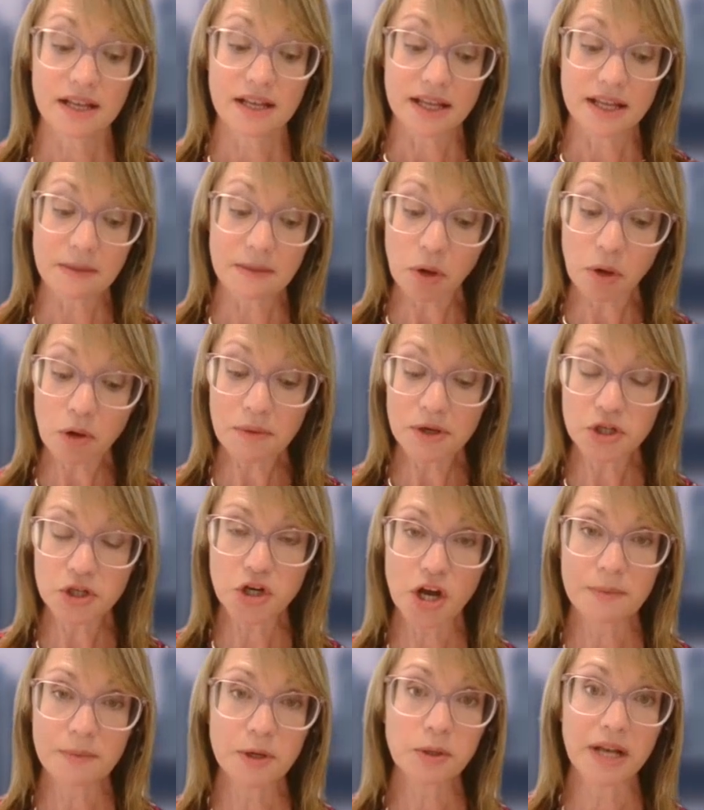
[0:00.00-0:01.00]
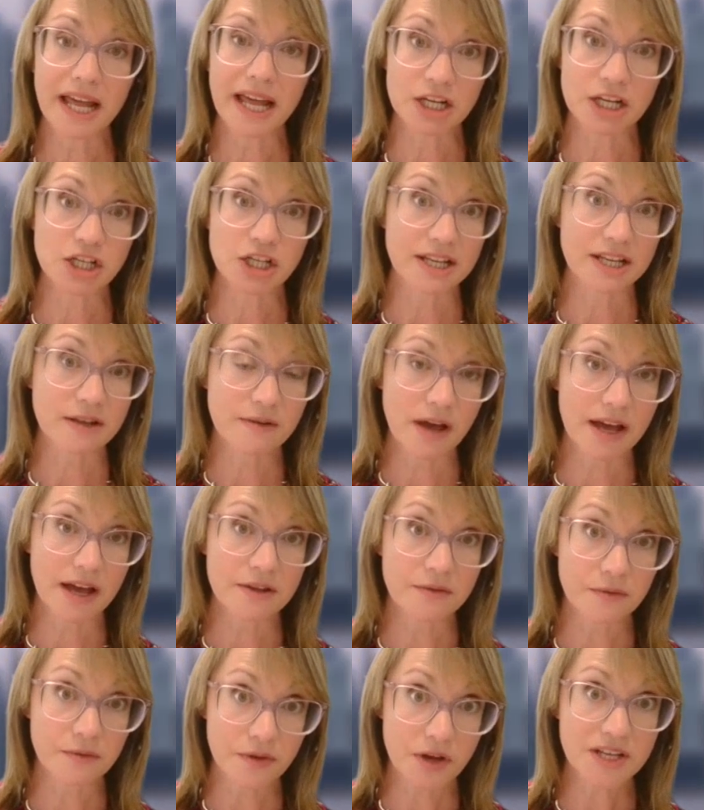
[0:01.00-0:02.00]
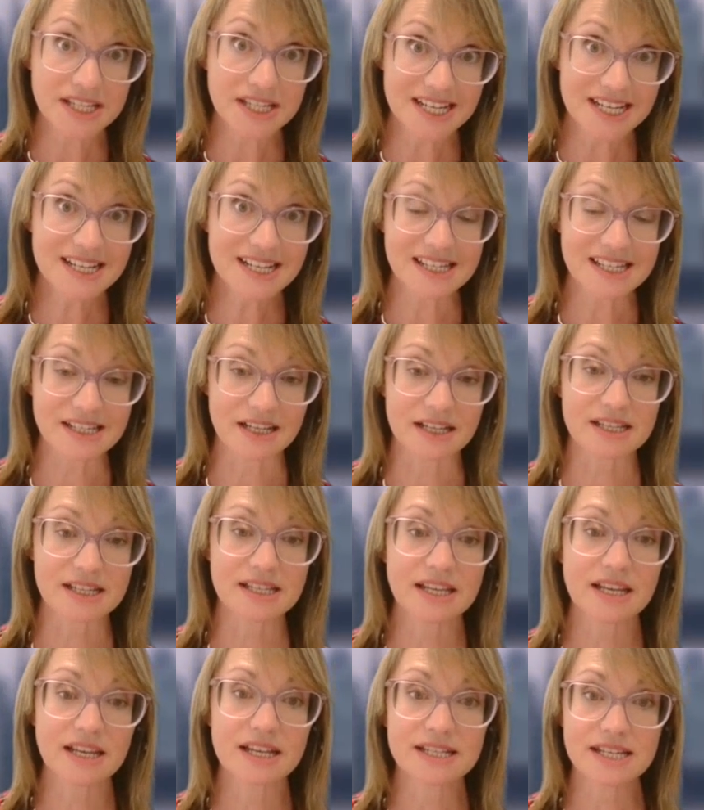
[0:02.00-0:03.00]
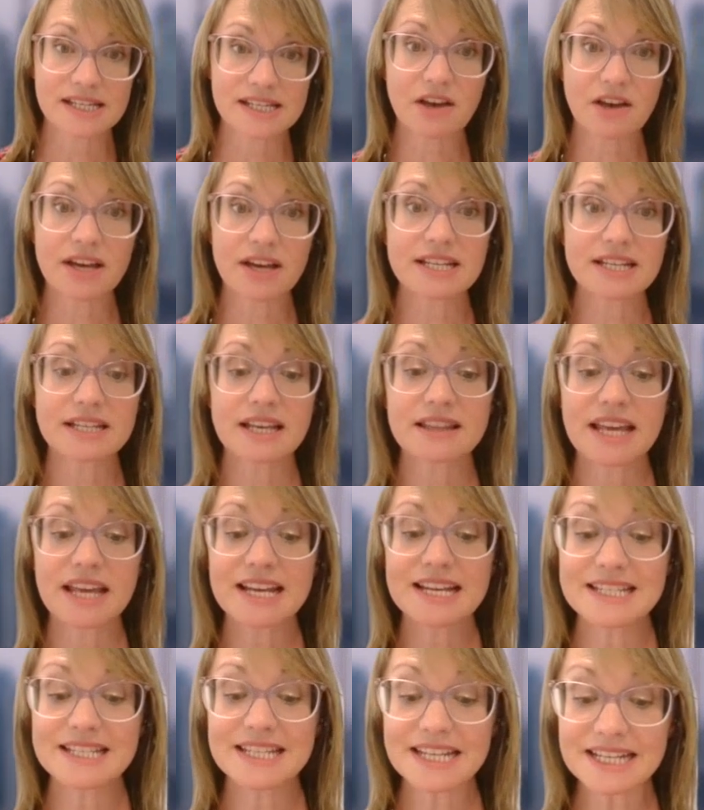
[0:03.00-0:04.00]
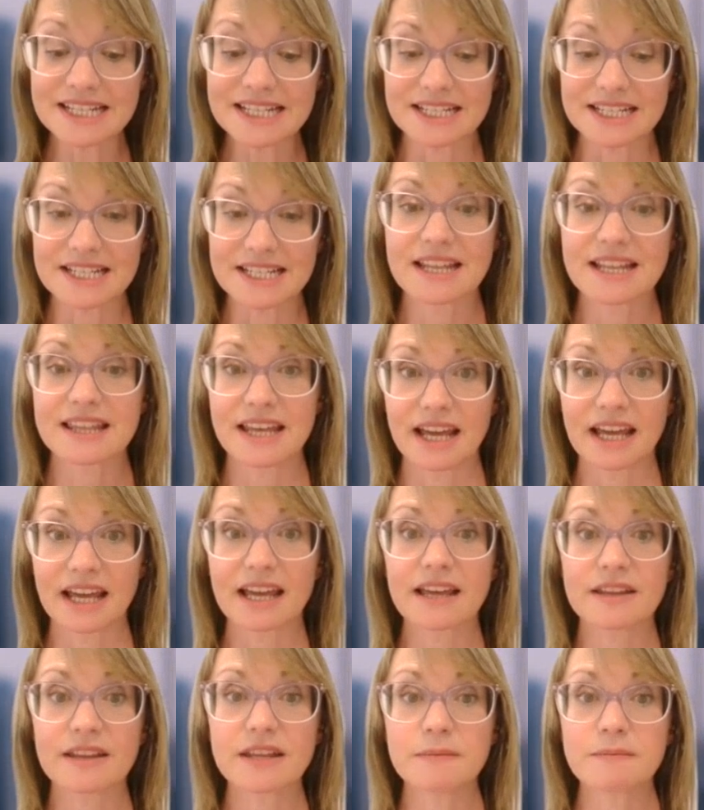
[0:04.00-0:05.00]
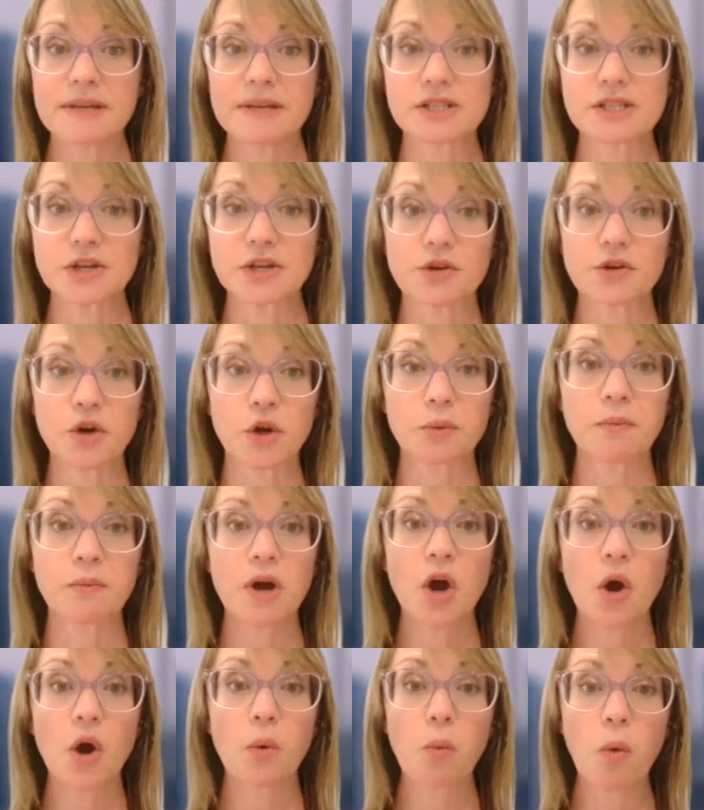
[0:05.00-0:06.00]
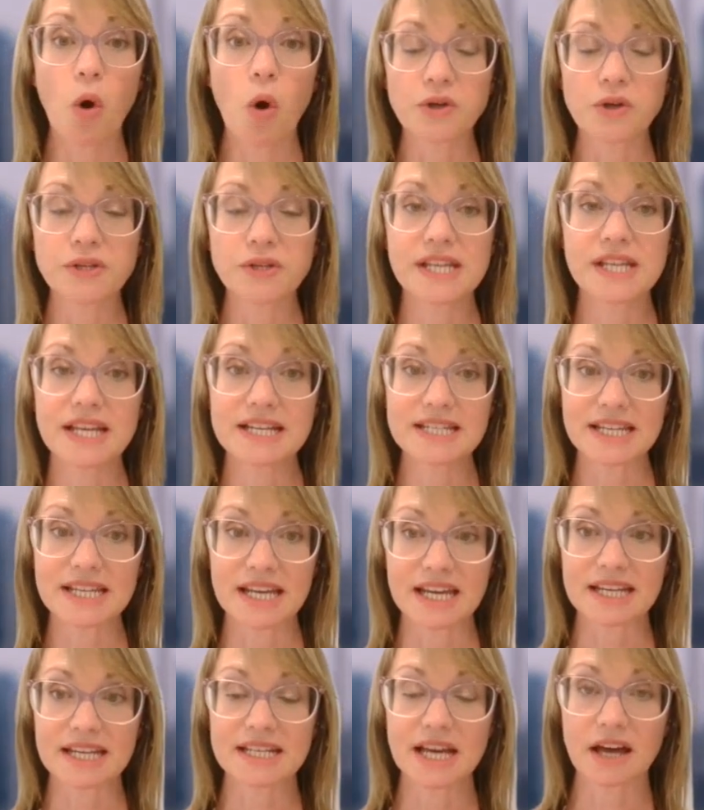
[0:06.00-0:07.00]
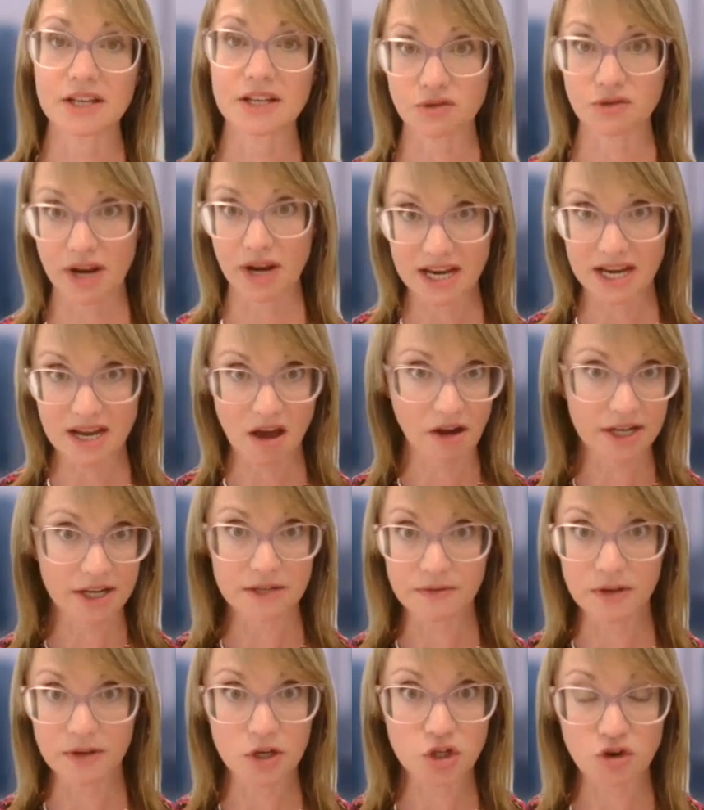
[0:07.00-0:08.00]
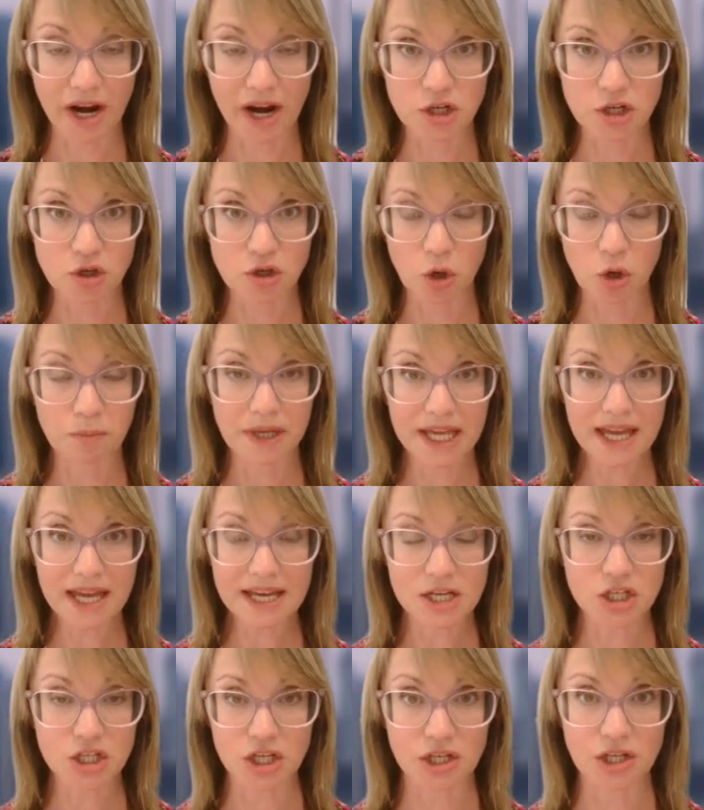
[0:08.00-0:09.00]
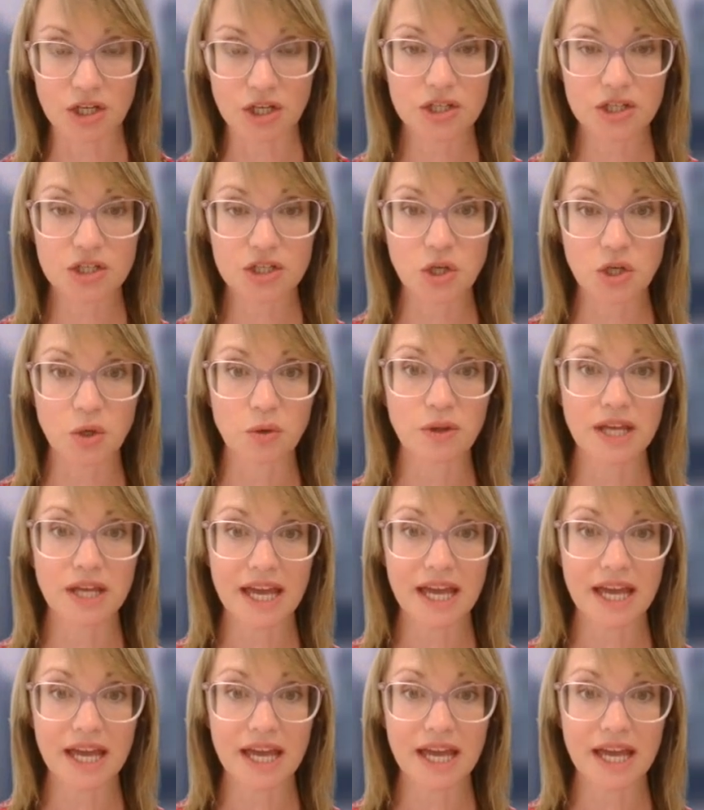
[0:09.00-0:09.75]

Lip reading: The Employment Tribunal actually, at first instance, decided that they didn't think that Mr. Groom was indeed under any kind of contractual obligation to the